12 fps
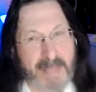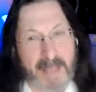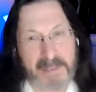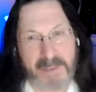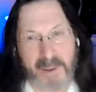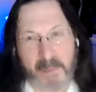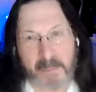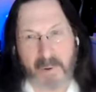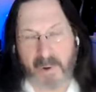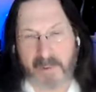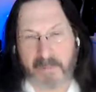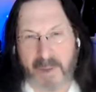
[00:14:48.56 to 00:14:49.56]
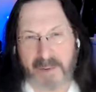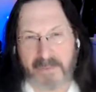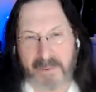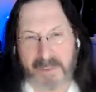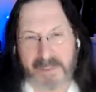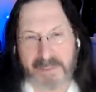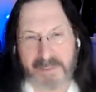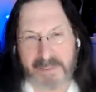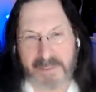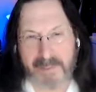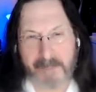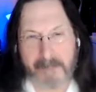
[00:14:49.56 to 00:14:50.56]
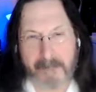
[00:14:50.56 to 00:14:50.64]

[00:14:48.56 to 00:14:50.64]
That's another part of mindfulness.